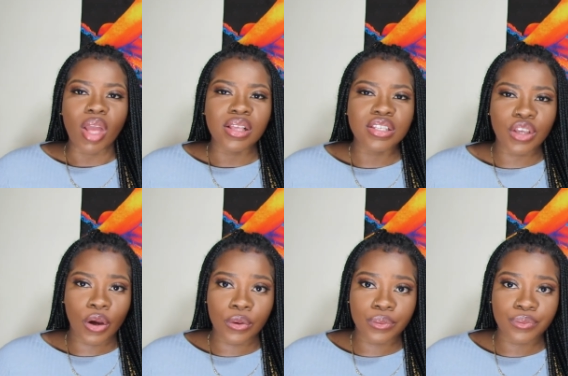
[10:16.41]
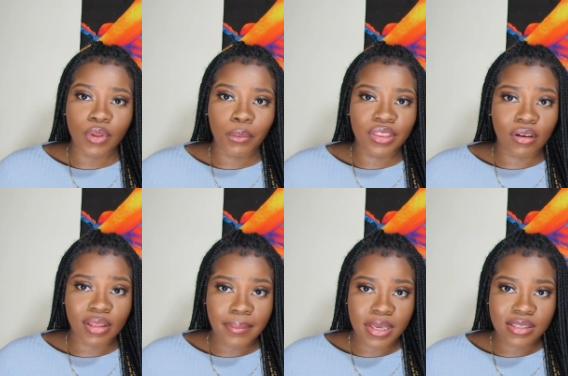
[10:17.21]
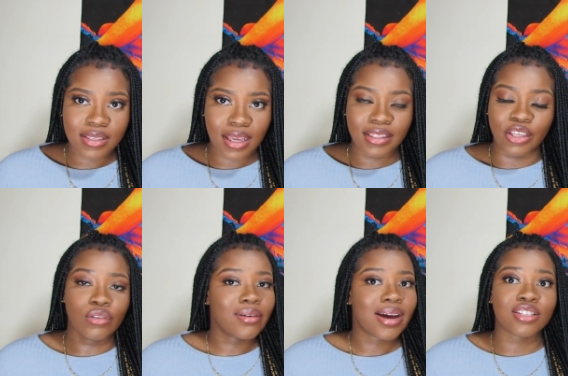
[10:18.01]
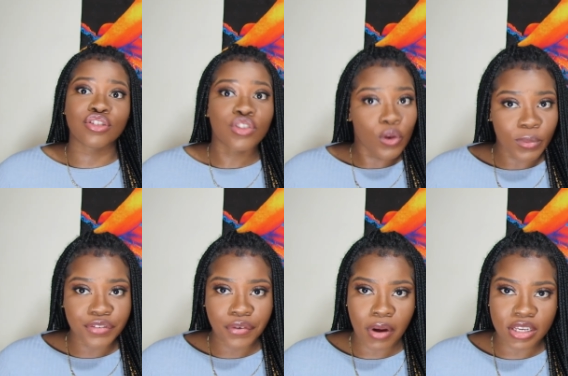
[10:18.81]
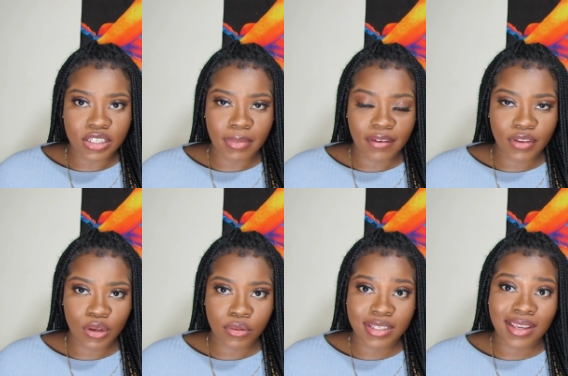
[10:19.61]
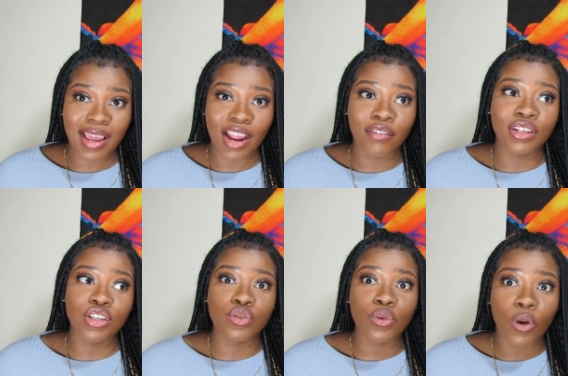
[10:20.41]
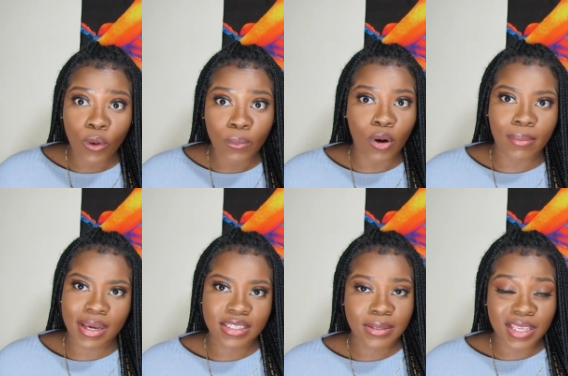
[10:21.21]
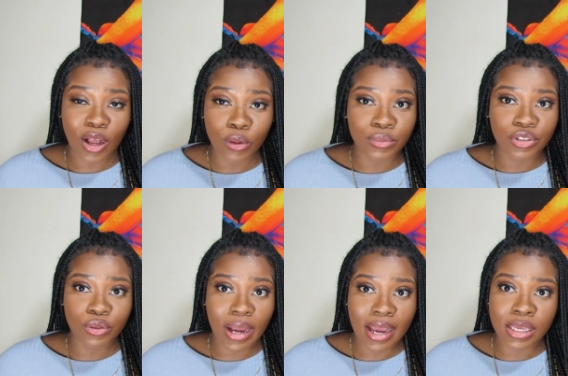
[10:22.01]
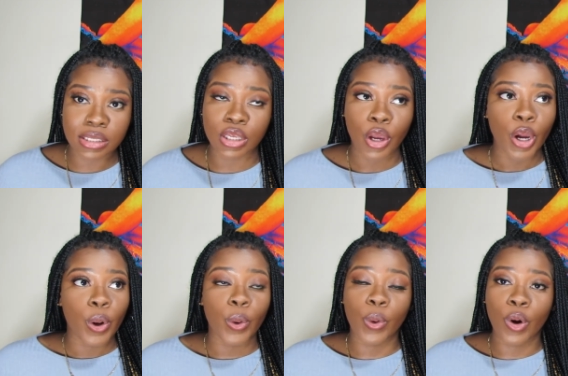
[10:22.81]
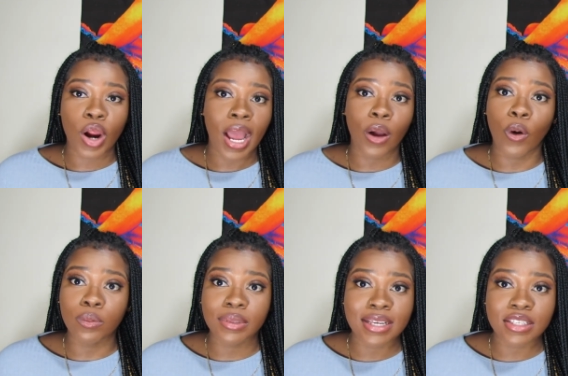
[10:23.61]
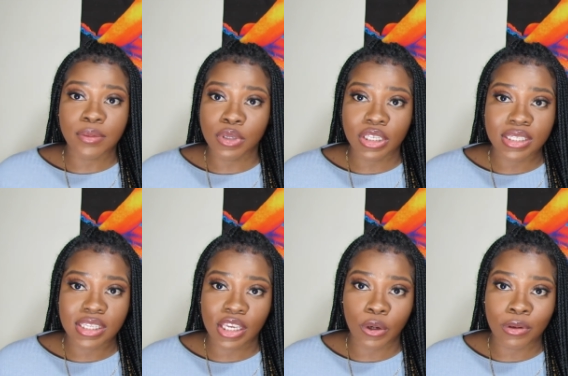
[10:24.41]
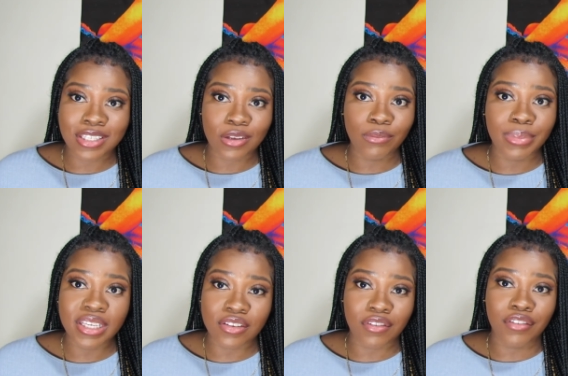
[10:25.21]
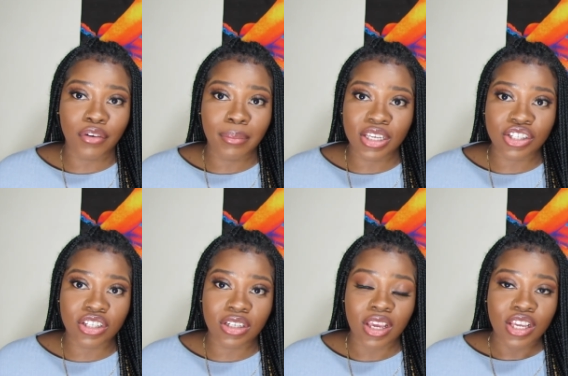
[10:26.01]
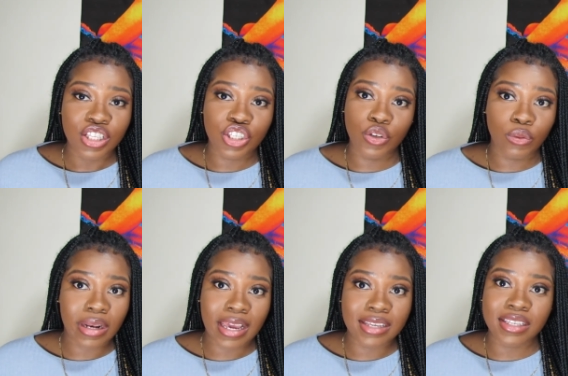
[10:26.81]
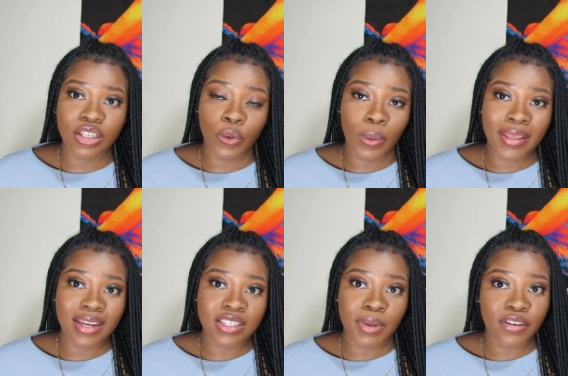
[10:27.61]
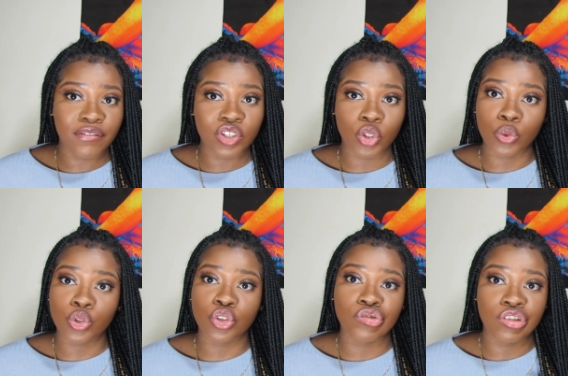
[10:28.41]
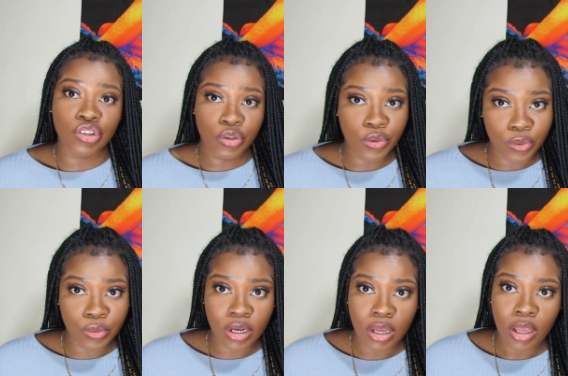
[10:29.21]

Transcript: So with all that being said, thank you guys so much for watching my video today. I really do hope all my tips helped you guys, or I hope that someone can take away some piece of information to utilize it in a way that is beneficial to you.